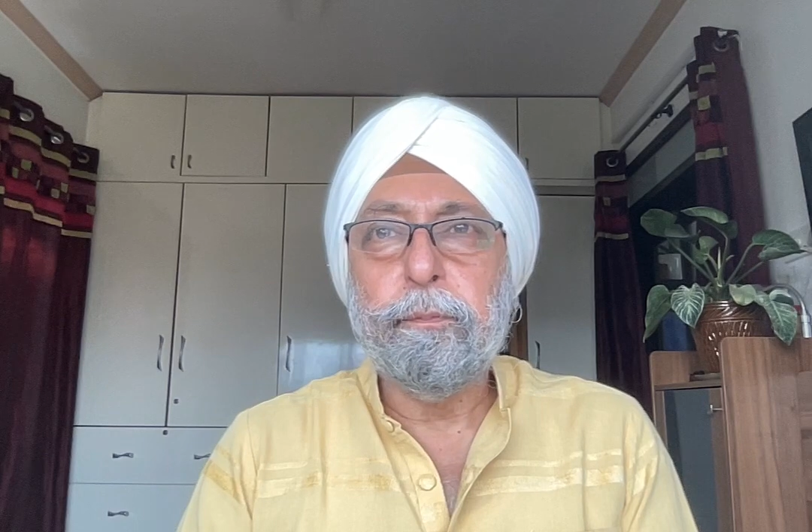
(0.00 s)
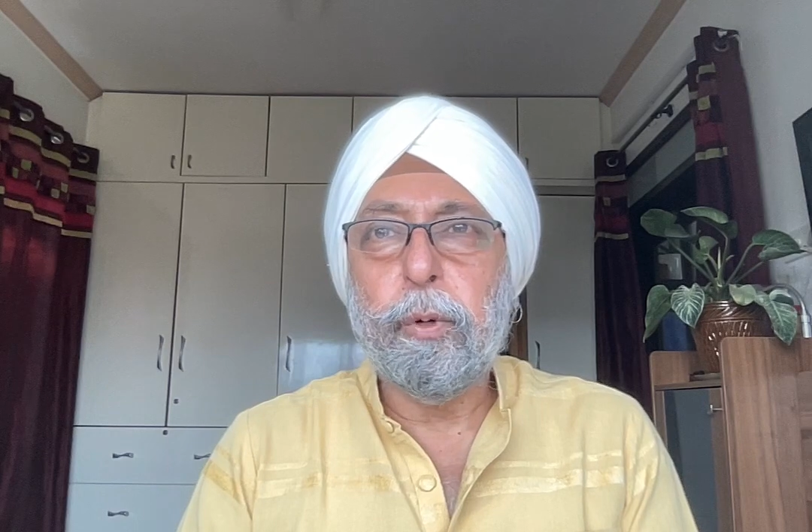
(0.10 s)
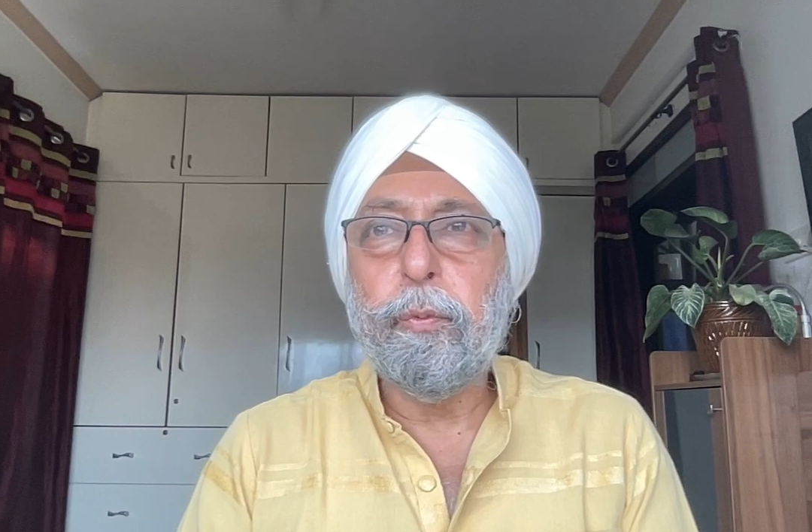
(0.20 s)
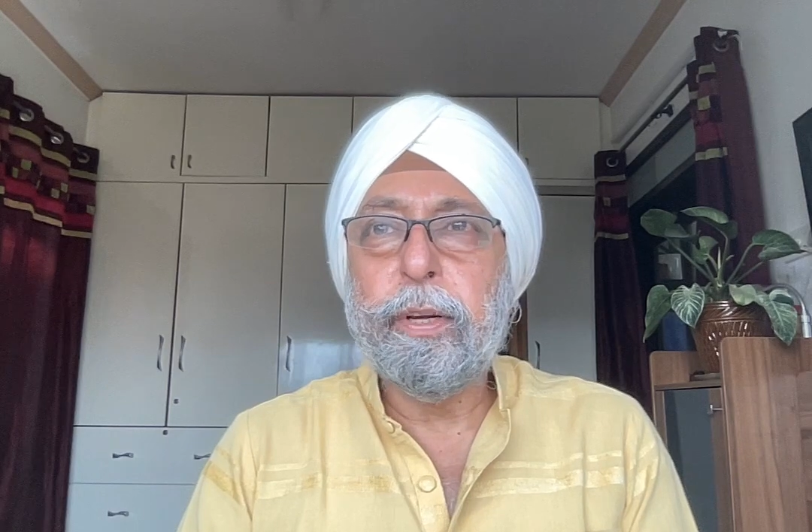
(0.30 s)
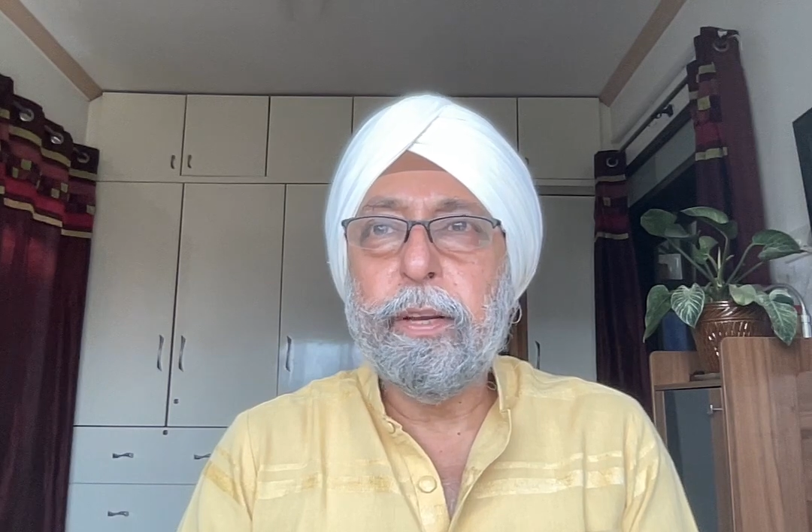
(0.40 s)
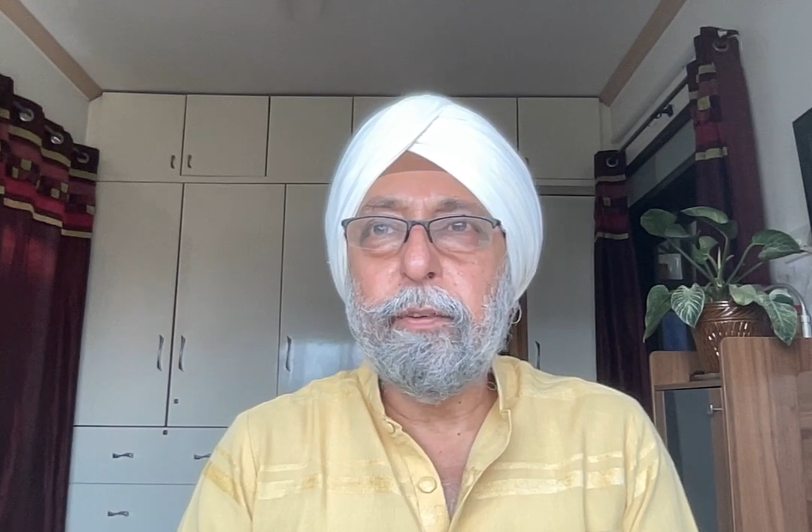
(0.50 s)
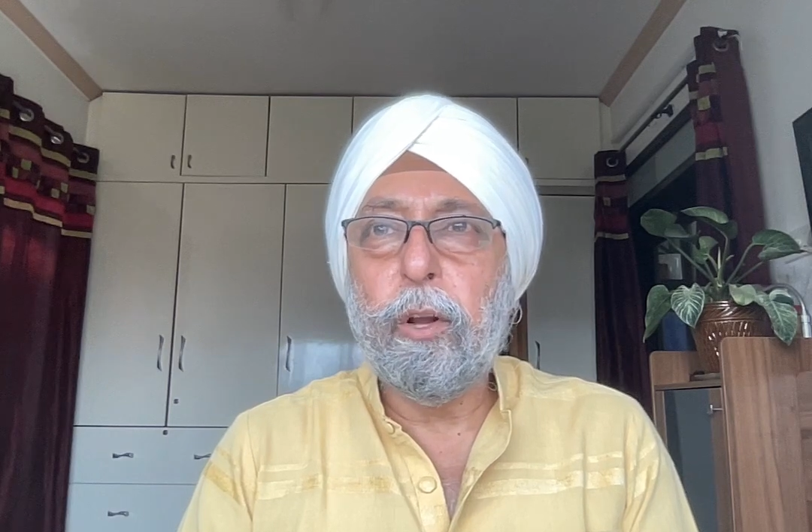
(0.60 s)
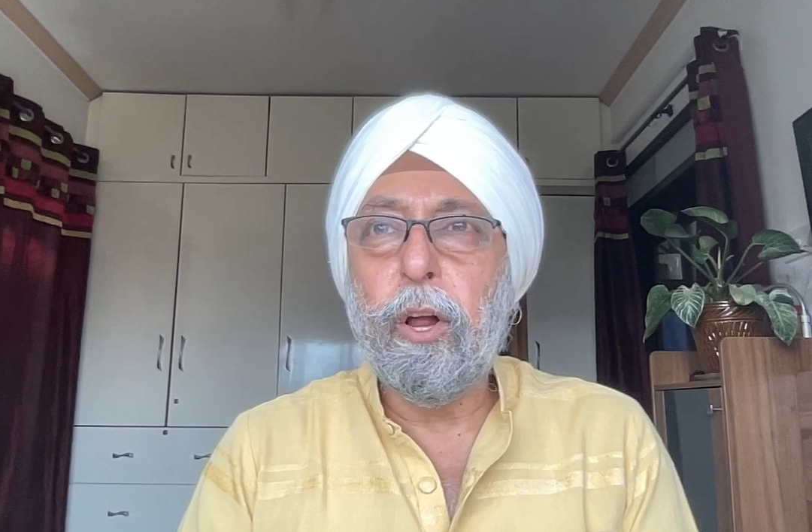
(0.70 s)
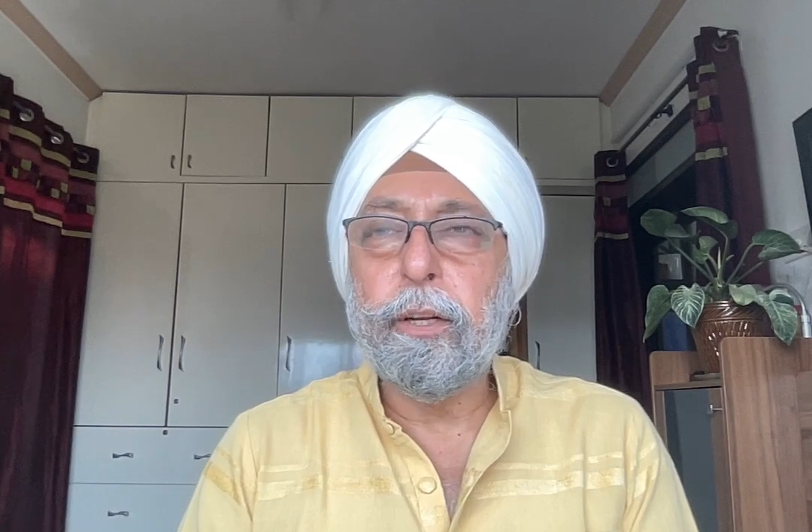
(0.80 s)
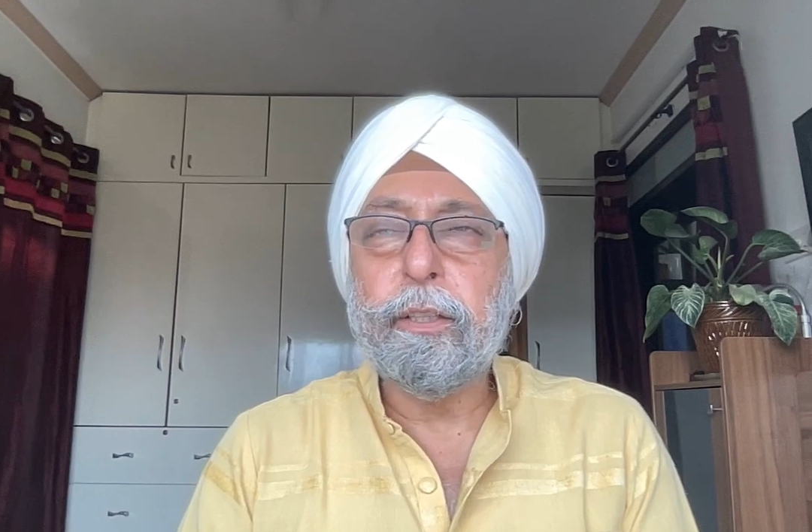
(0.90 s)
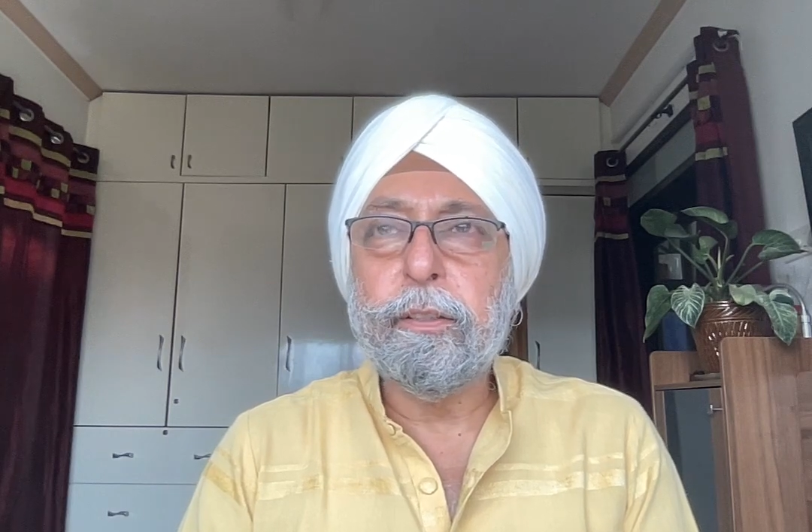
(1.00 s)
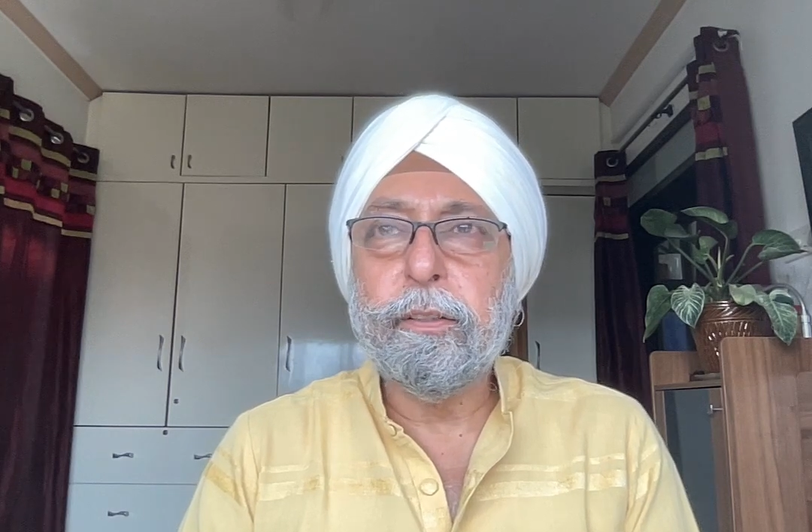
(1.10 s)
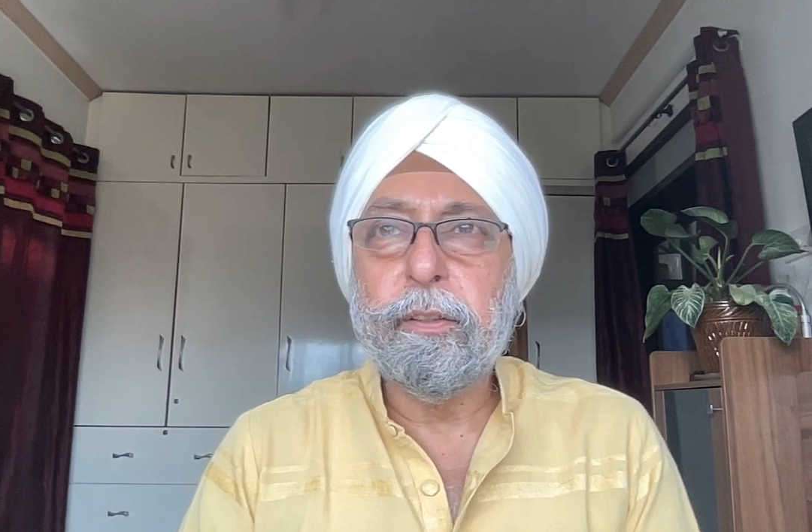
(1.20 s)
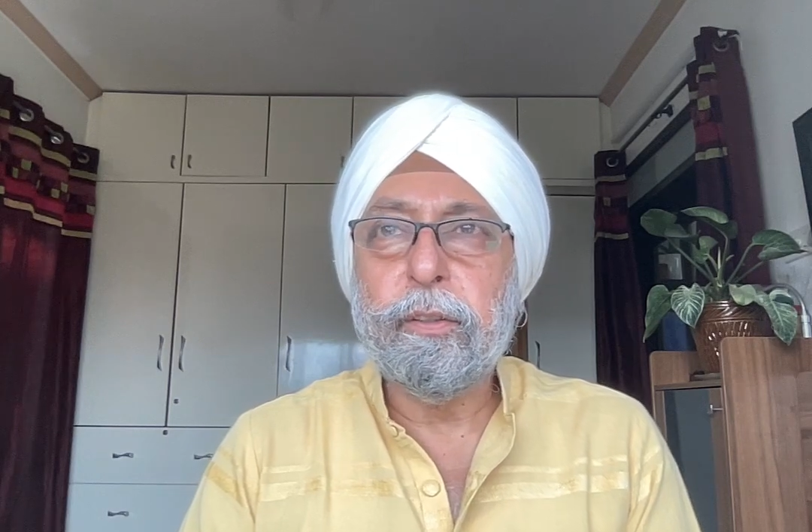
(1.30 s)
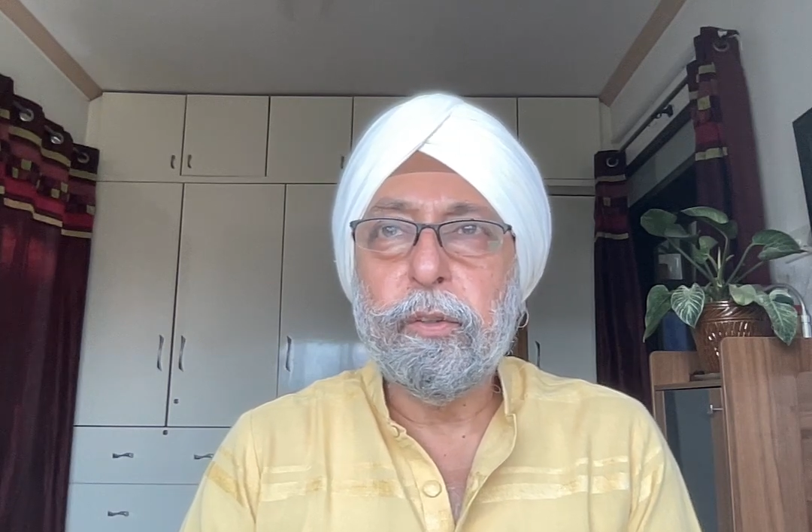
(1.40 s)
but we give a lot
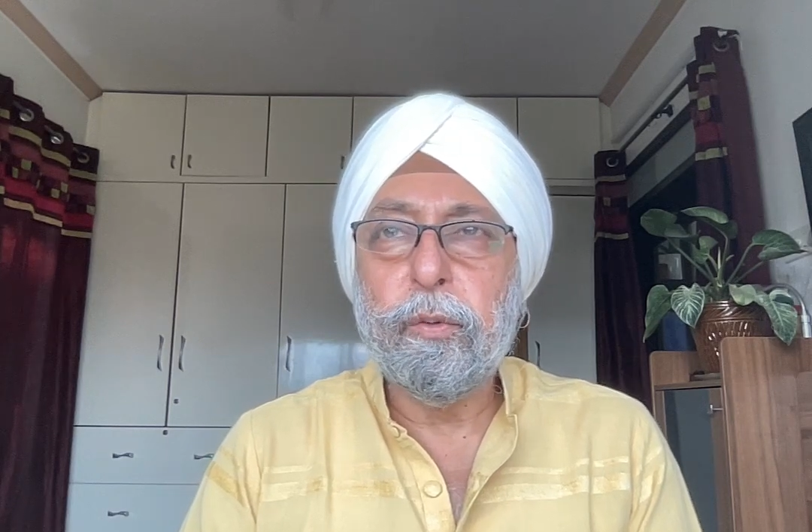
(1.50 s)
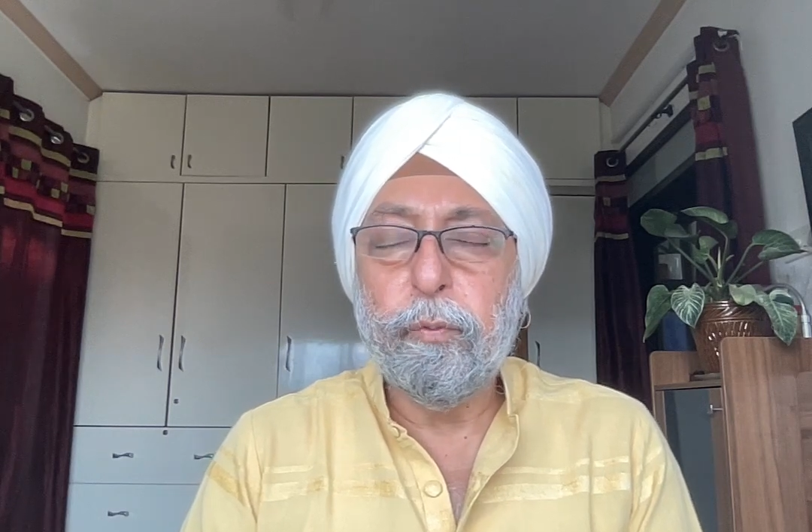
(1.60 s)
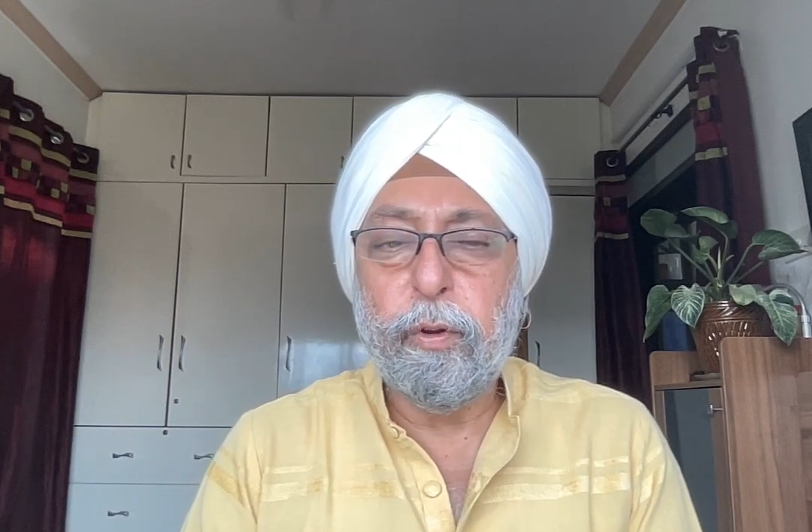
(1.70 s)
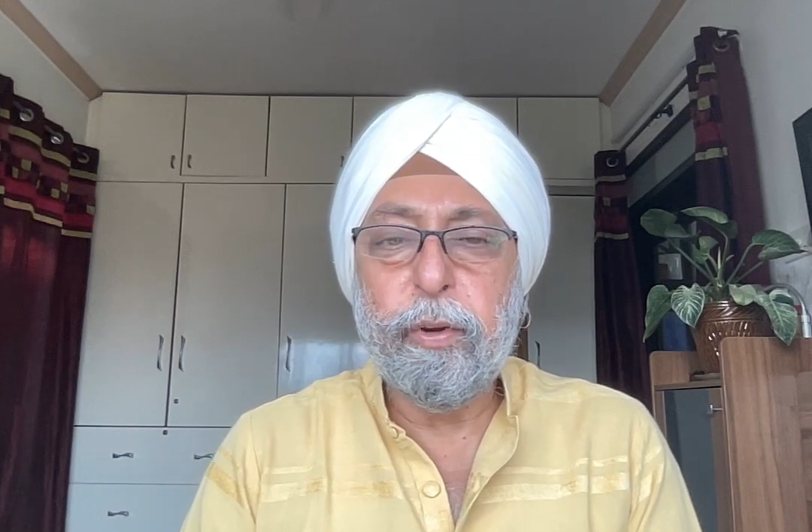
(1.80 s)
when